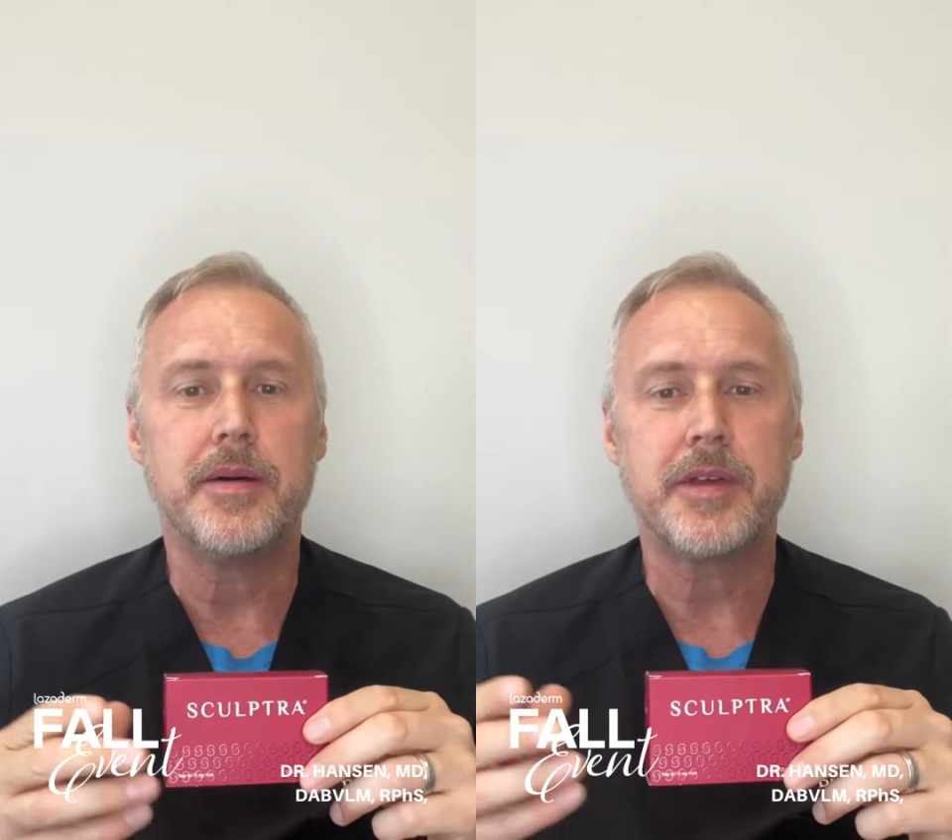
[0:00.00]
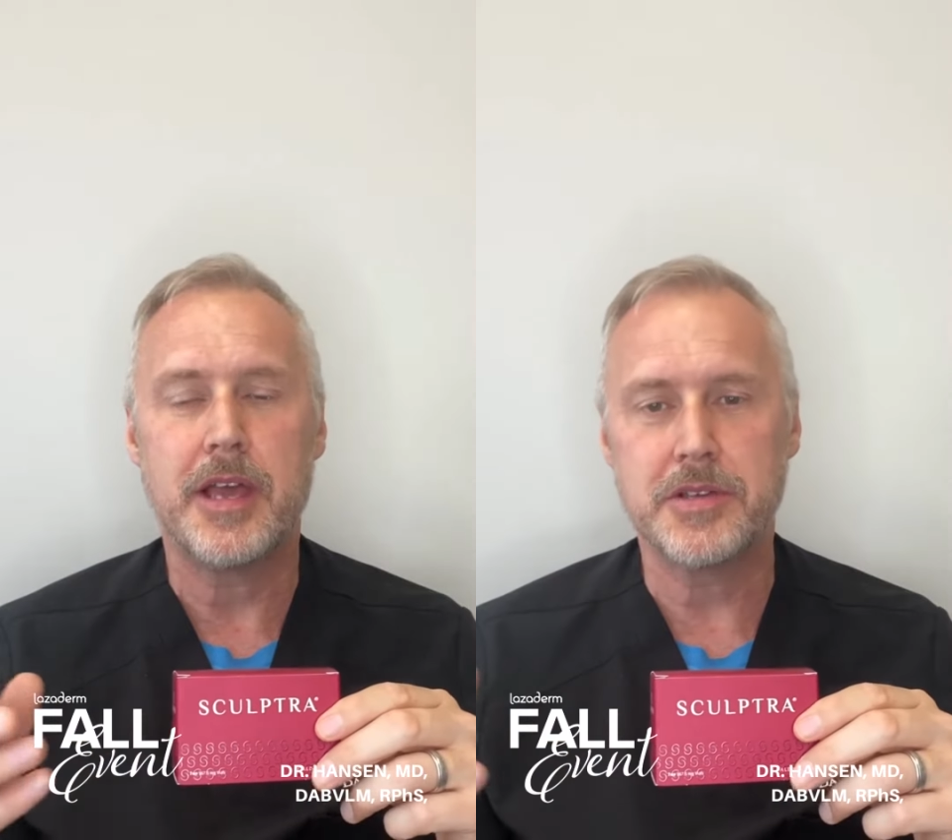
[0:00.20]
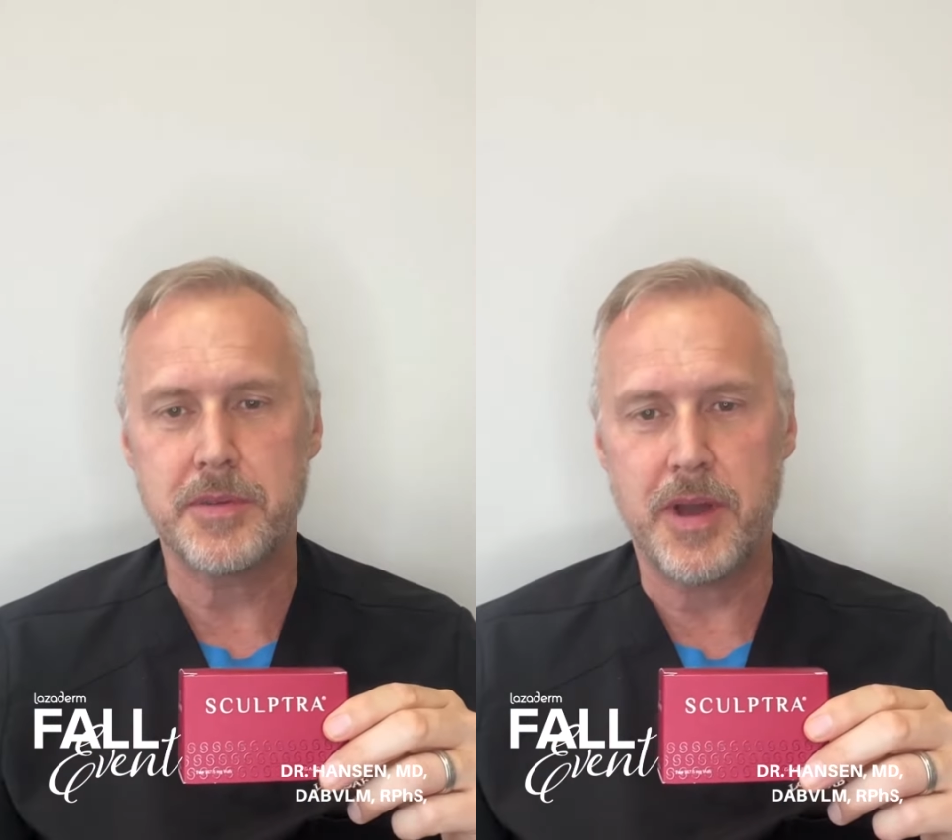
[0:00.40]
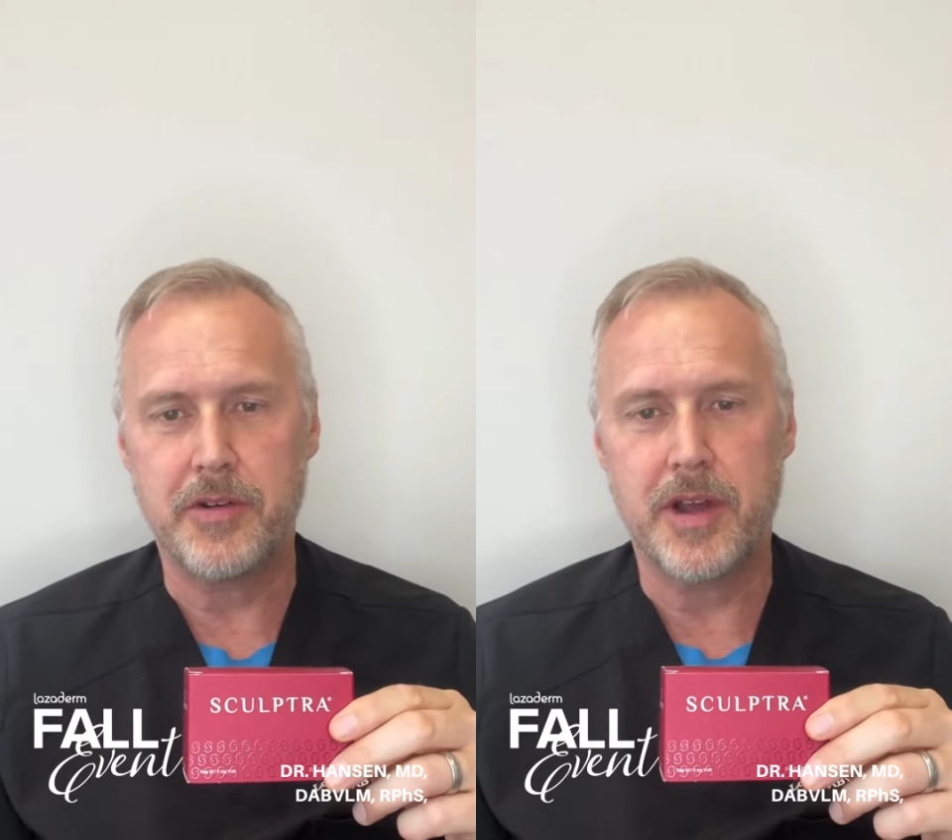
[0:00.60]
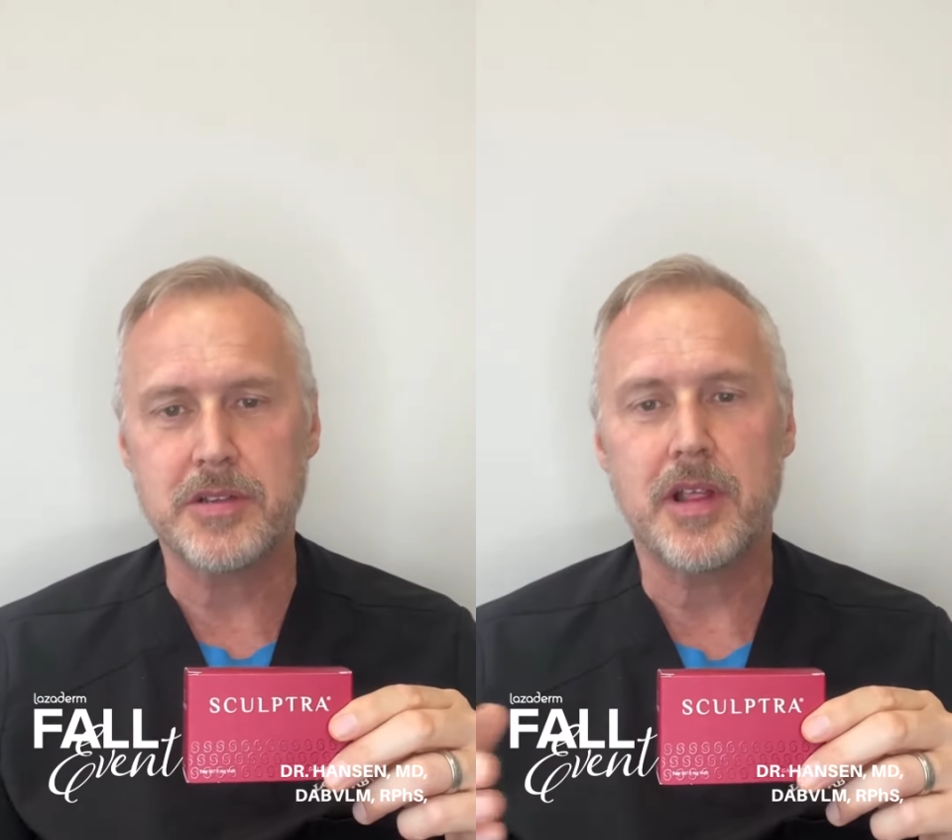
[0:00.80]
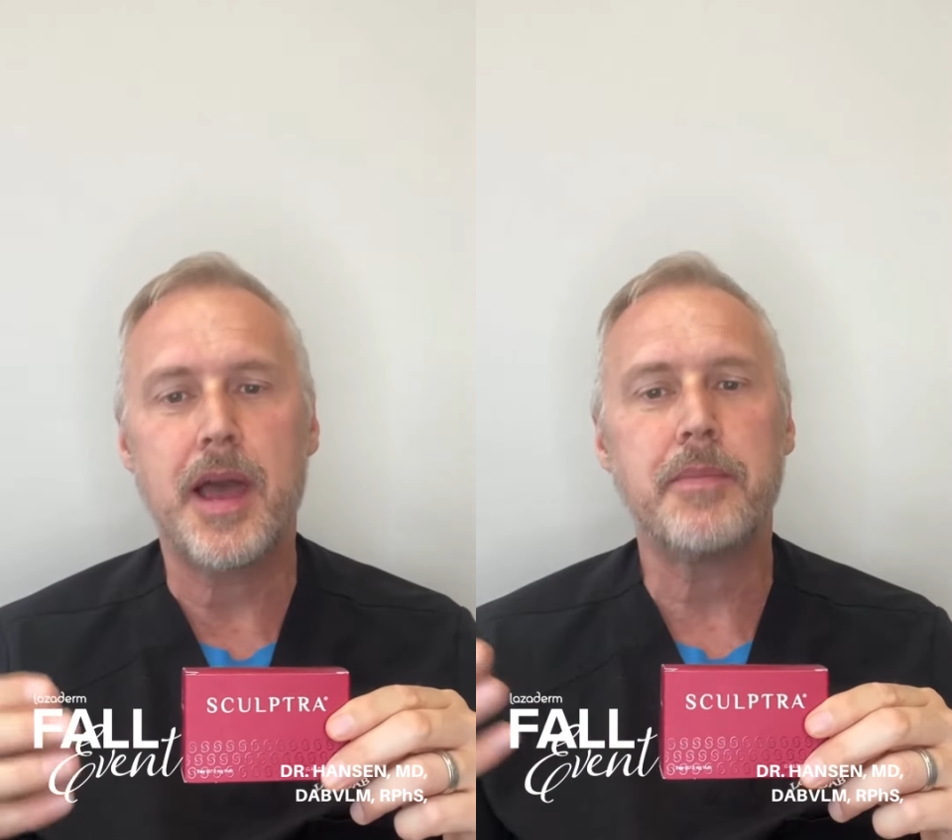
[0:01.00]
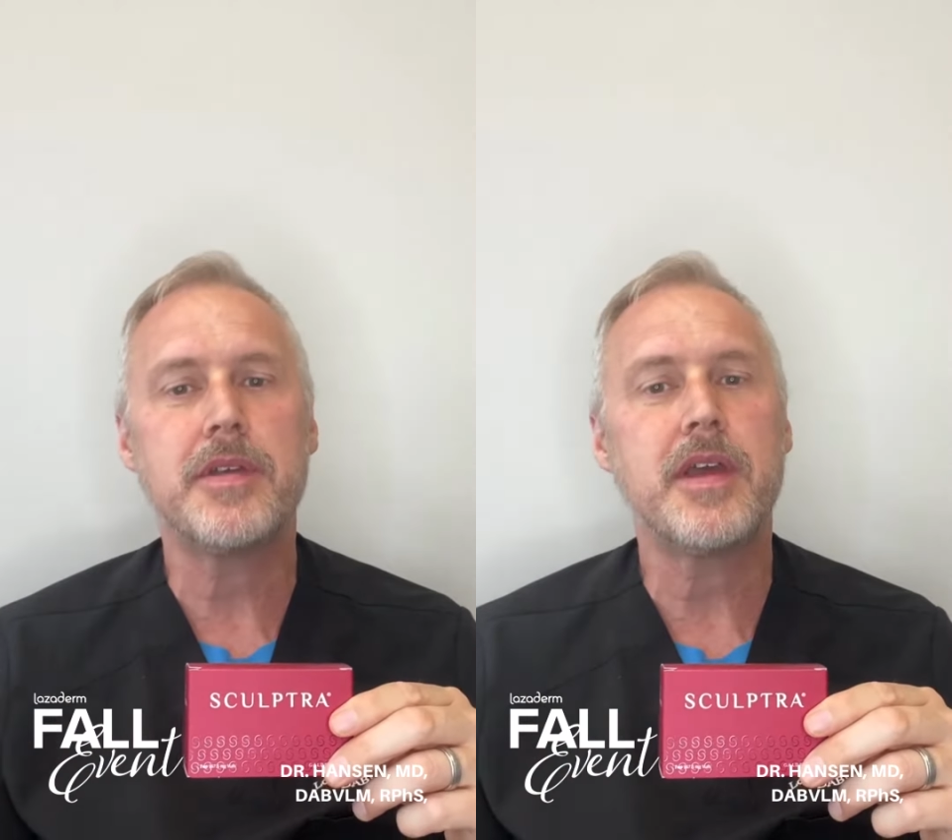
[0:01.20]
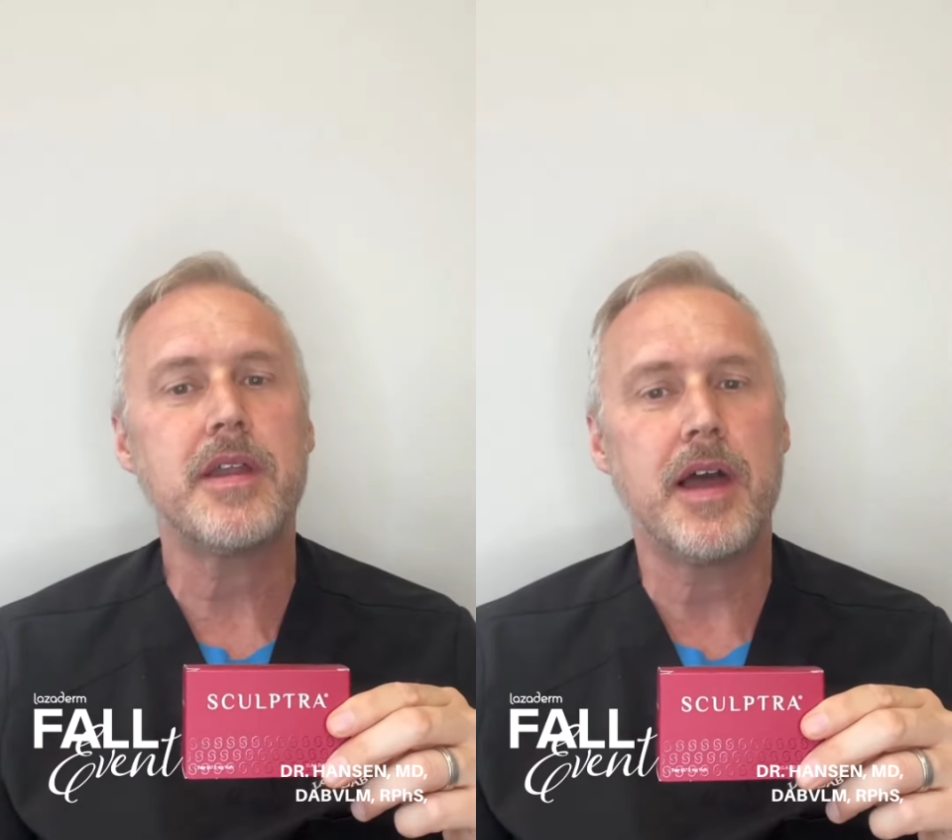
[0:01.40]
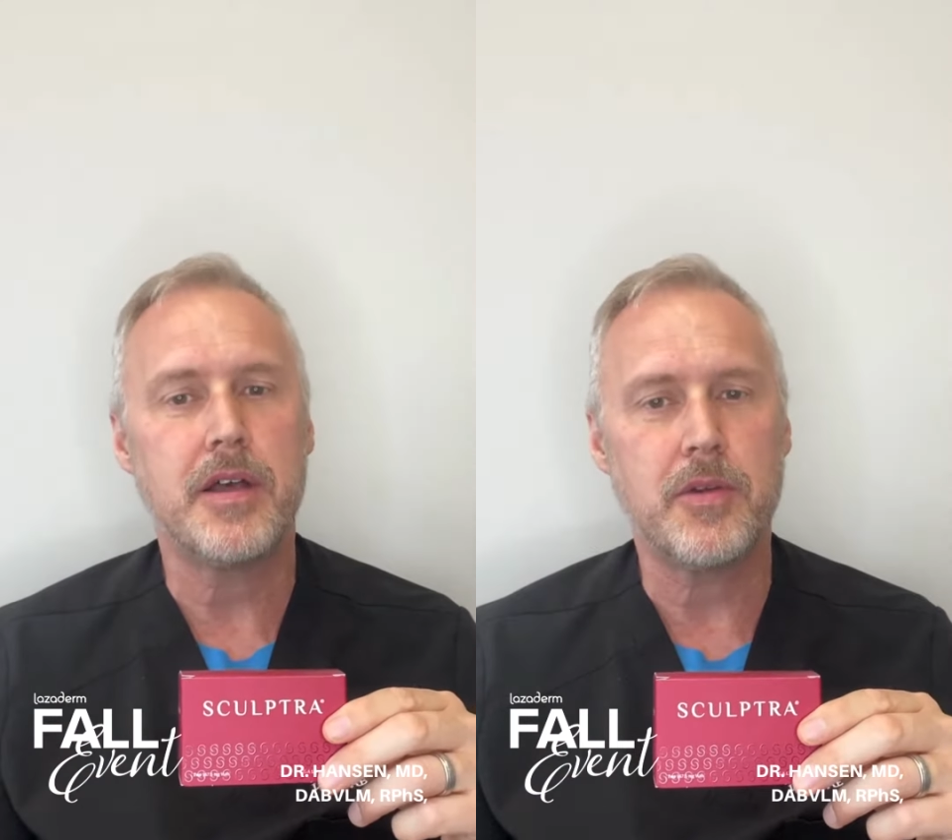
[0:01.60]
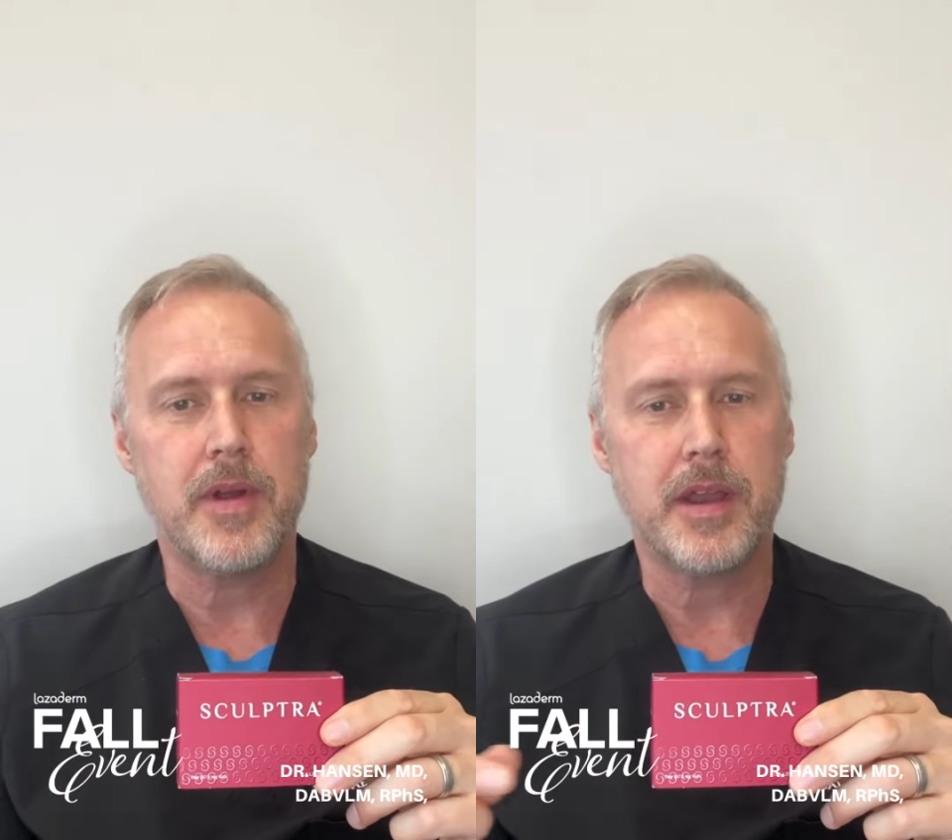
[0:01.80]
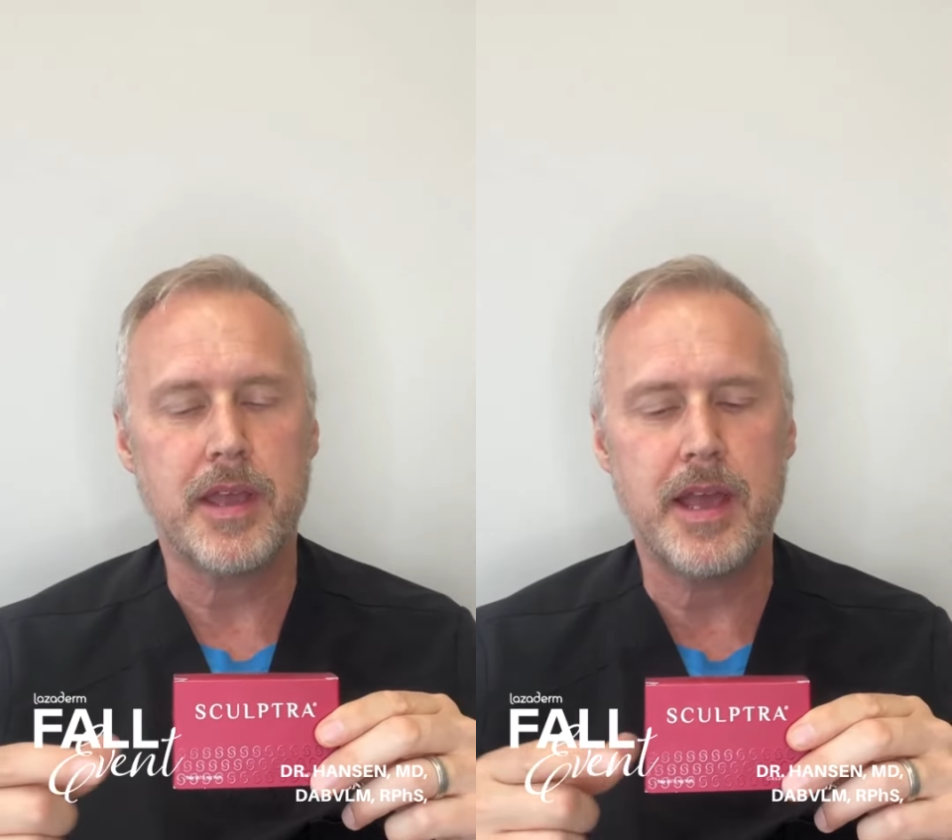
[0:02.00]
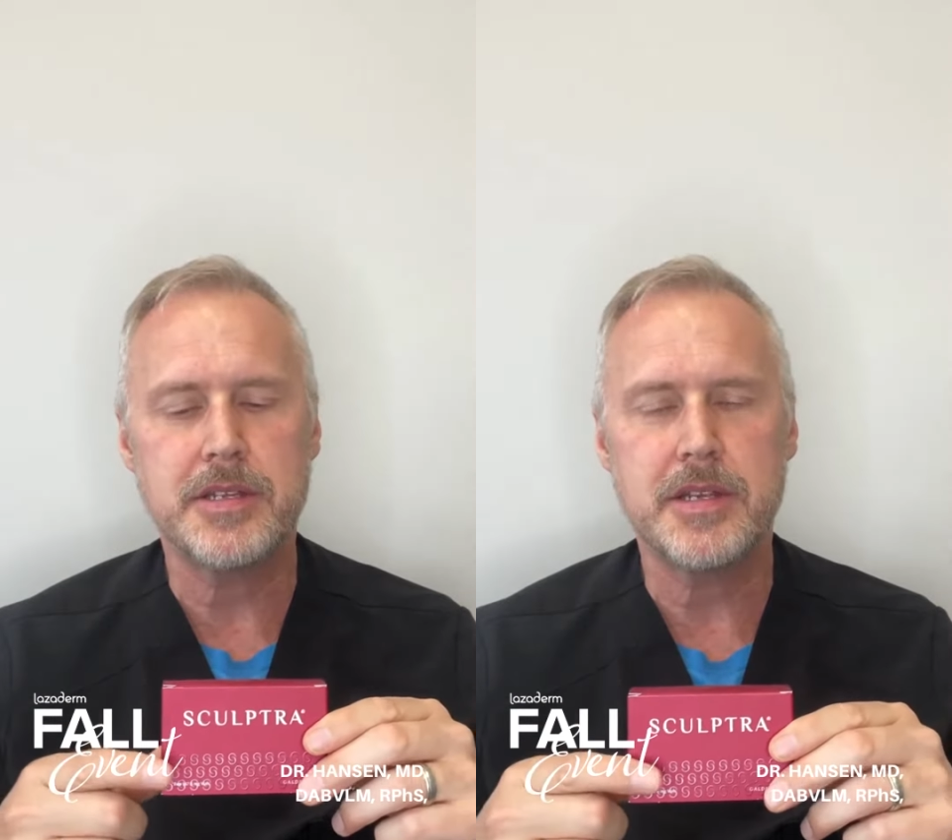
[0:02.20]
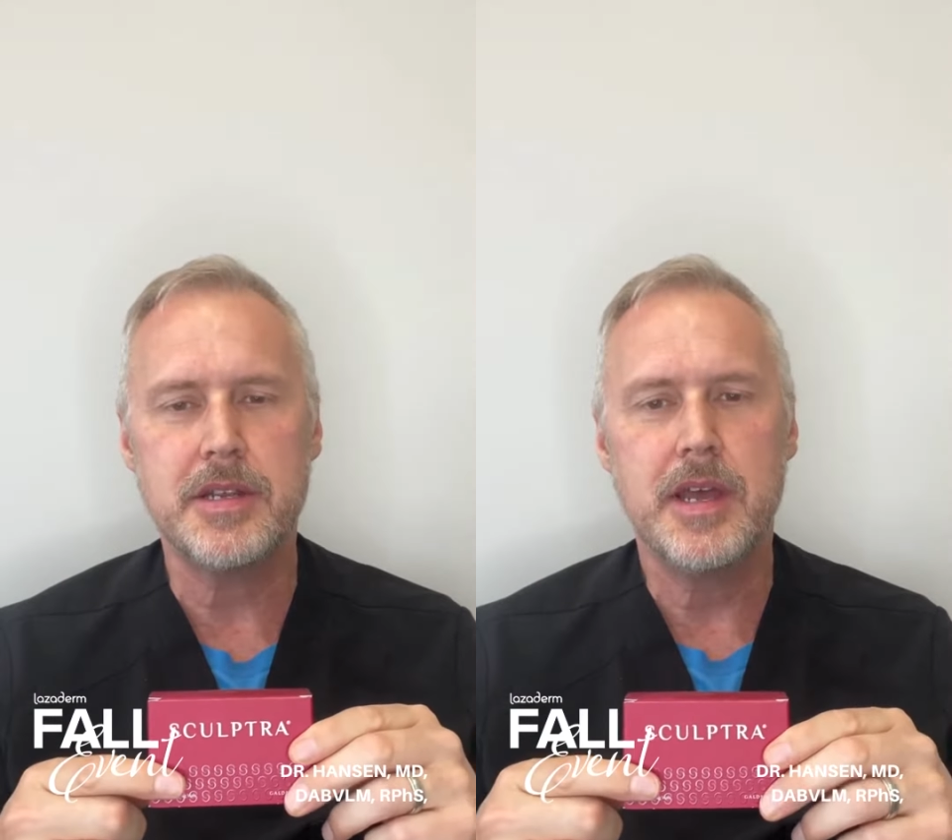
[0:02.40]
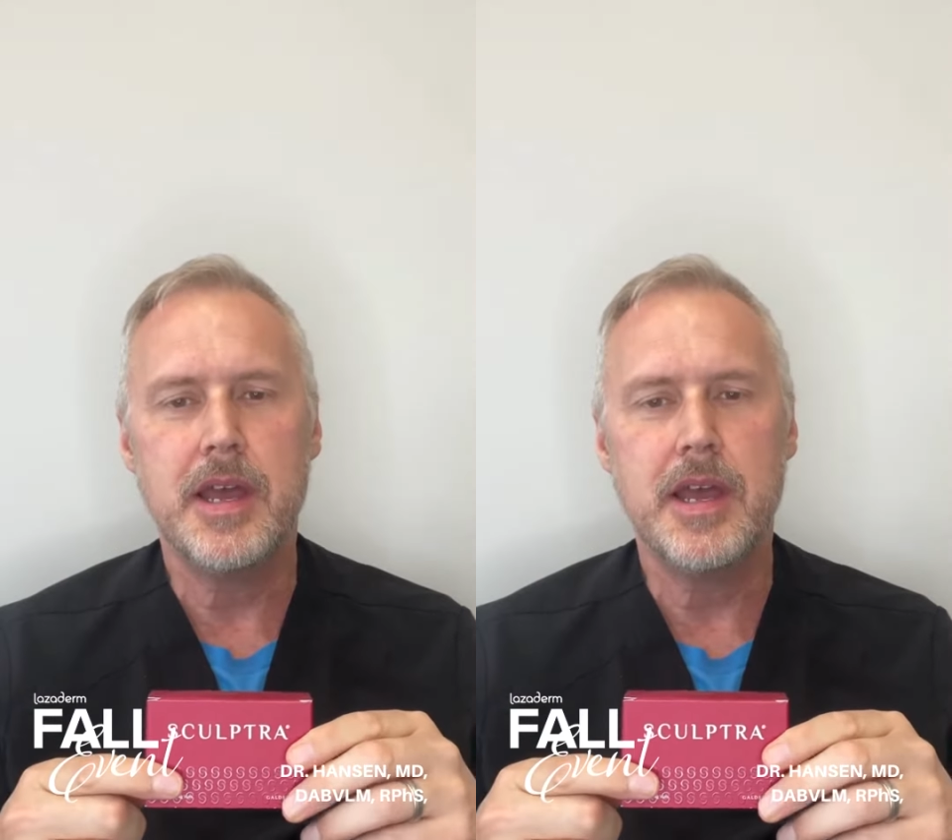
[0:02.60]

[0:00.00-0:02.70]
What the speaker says: calcium hydroxylapatate, hyaluronic acid,